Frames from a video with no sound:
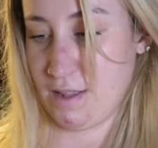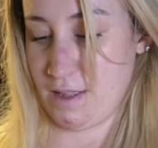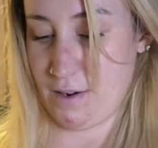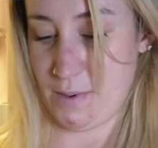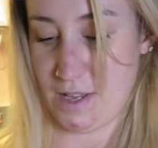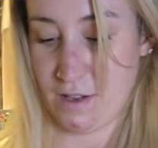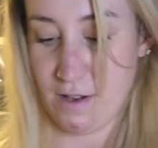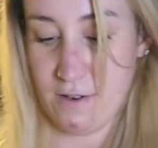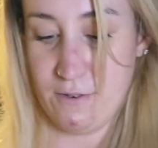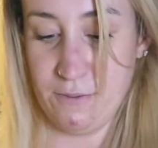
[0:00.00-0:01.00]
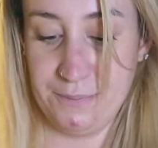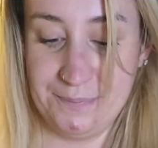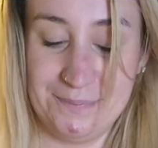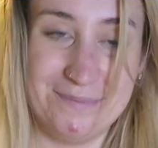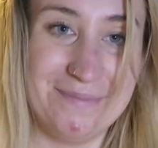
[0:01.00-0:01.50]
There we go.
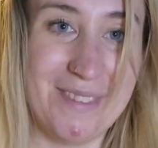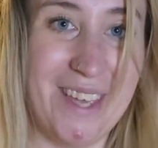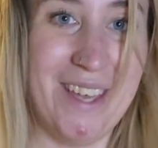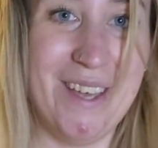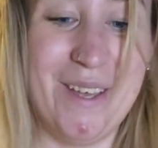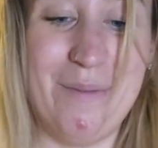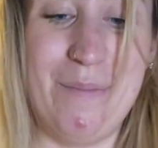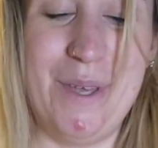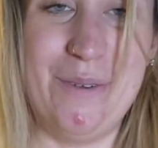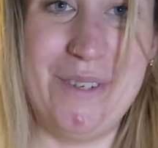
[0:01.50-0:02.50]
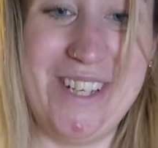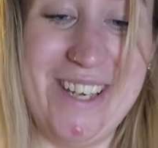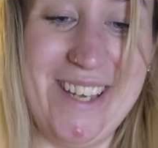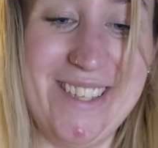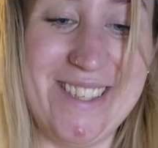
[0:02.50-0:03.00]

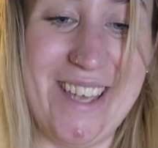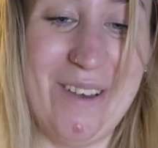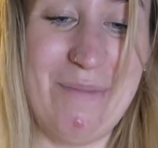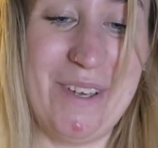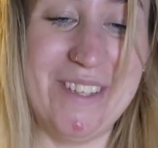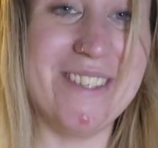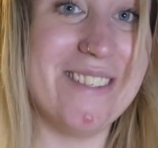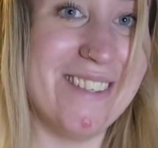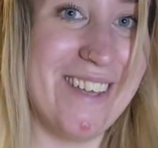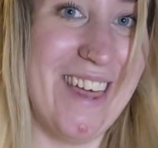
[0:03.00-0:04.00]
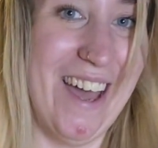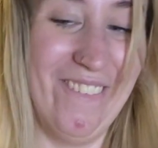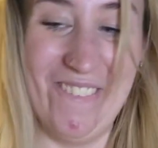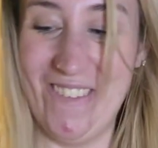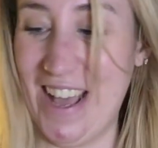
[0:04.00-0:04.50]
Beauteous. I hope you can see
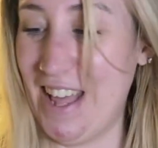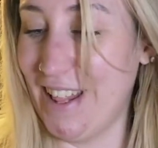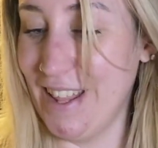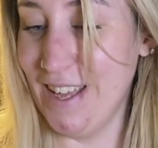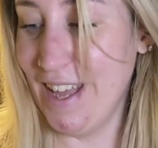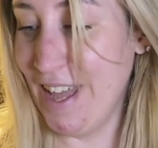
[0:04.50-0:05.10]
that well.